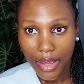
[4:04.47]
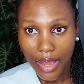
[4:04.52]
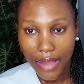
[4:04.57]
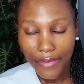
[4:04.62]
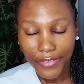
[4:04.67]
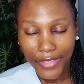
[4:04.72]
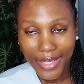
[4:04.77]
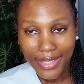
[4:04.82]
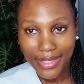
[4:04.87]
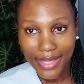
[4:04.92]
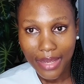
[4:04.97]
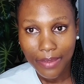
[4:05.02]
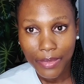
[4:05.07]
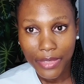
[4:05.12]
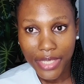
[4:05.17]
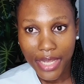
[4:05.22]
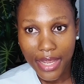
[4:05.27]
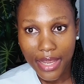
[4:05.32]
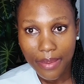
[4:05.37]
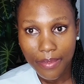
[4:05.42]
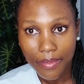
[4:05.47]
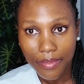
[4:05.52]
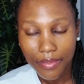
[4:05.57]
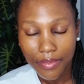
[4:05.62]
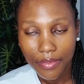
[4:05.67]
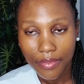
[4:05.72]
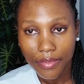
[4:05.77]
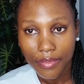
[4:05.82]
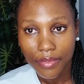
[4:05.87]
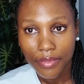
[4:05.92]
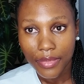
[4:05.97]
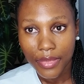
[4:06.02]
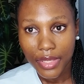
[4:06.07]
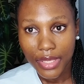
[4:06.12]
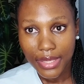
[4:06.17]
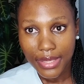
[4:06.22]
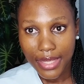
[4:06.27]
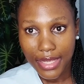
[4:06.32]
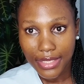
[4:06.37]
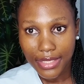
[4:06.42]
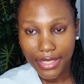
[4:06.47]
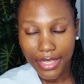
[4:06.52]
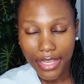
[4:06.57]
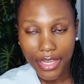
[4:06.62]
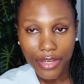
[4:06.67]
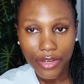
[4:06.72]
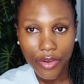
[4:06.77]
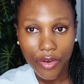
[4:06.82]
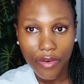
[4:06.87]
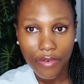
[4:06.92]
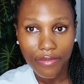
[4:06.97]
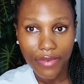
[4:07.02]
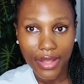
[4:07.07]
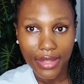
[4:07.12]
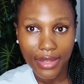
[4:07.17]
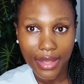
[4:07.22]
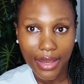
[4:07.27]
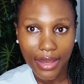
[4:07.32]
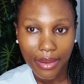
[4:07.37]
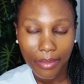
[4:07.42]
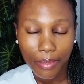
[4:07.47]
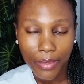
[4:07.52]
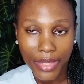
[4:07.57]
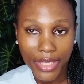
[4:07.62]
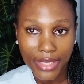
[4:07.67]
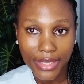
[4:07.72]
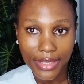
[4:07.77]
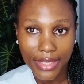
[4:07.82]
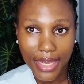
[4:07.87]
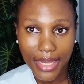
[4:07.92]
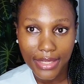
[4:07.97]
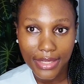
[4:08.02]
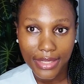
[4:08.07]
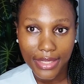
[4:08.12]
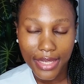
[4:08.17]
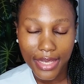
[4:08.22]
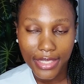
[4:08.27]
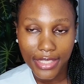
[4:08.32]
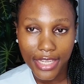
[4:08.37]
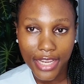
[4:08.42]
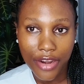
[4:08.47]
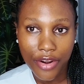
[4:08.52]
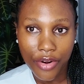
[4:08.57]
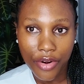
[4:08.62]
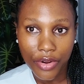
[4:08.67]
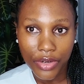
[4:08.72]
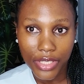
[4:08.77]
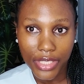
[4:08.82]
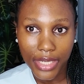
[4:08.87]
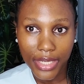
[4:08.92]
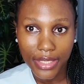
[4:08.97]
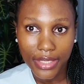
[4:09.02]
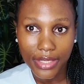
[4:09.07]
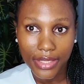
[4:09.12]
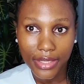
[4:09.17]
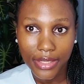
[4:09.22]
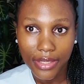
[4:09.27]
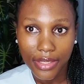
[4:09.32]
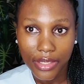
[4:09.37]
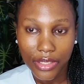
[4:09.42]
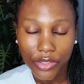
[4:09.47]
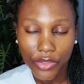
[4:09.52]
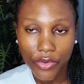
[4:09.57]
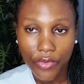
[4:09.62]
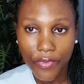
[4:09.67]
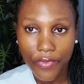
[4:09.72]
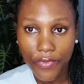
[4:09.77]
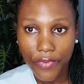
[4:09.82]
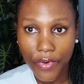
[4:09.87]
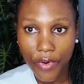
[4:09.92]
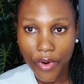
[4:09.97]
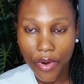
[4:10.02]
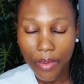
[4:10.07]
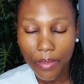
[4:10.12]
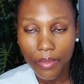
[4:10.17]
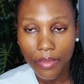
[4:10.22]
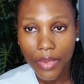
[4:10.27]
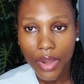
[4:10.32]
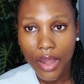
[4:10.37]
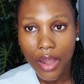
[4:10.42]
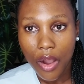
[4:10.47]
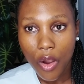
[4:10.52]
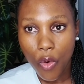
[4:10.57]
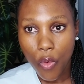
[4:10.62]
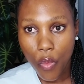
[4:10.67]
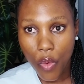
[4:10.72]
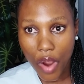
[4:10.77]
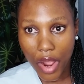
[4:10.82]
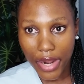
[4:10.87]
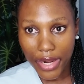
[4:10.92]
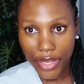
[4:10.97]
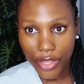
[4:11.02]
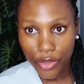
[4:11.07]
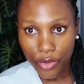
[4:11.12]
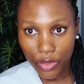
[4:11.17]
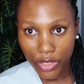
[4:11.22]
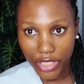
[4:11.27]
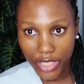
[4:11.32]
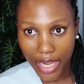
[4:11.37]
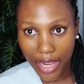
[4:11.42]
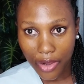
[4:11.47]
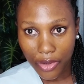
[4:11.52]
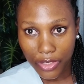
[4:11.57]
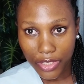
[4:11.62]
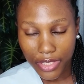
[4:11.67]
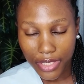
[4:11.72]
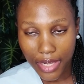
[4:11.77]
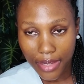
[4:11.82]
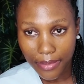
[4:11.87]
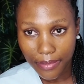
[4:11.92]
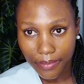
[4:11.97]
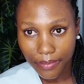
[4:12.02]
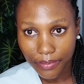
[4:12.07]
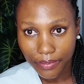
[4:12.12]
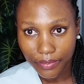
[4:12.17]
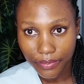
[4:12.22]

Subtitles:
After some time, the skin over the blisters get eroded to form one huge ulcer.